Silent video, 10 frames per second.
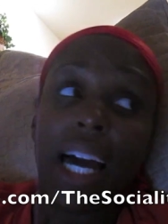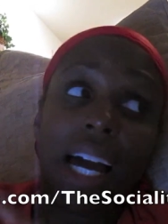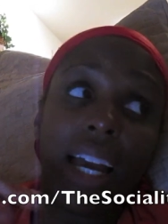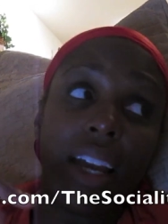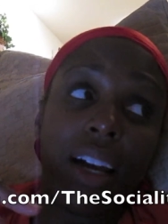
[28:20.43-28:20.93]

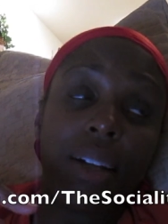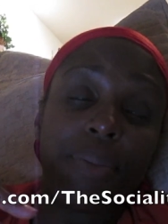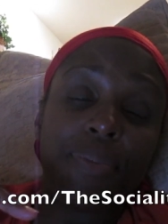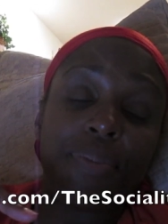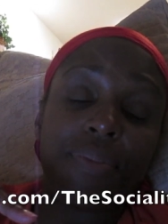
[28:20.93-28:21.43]
I
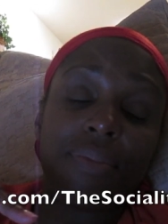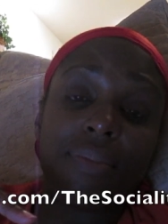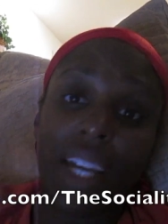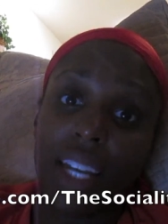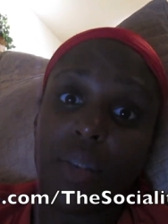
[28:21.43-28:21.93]
um,
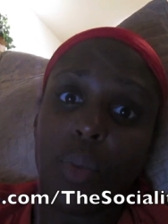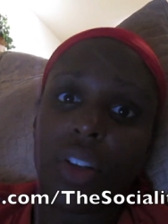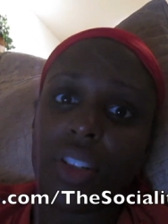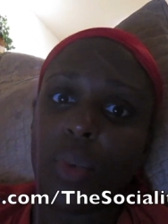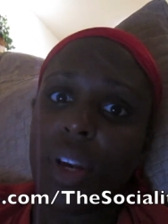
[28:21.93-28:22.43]
I end up
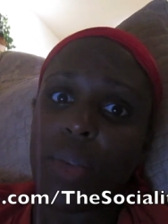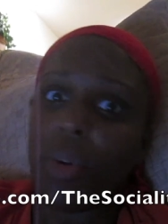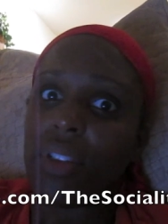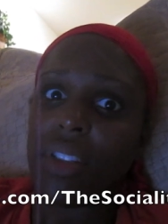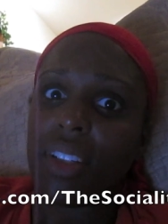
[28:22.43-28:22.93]
watching The Wayans
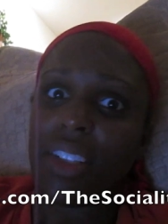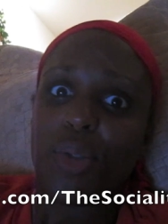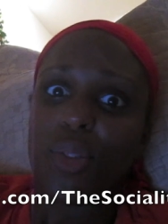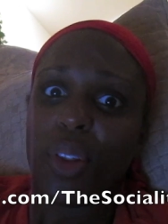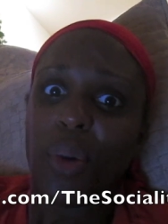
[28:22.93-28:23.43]
Brothers because it's
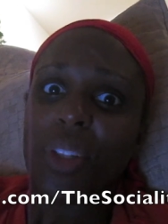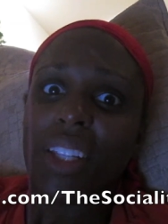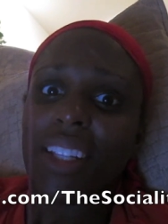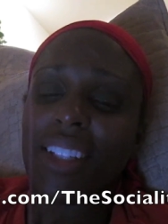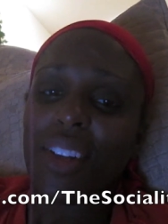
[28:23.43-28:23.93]
usually the only
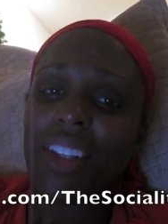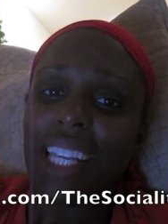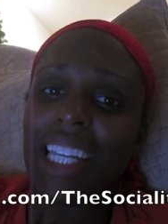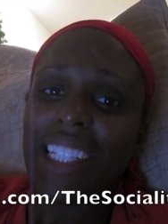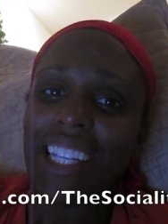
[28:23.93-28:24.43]
thing that's on
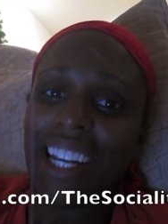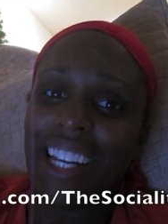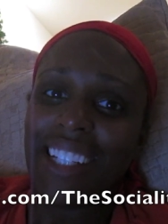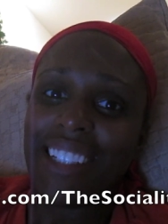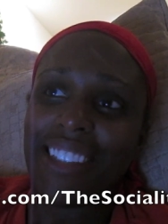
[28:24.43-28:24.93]
late that
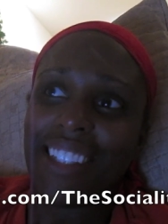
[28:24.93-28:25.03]
I.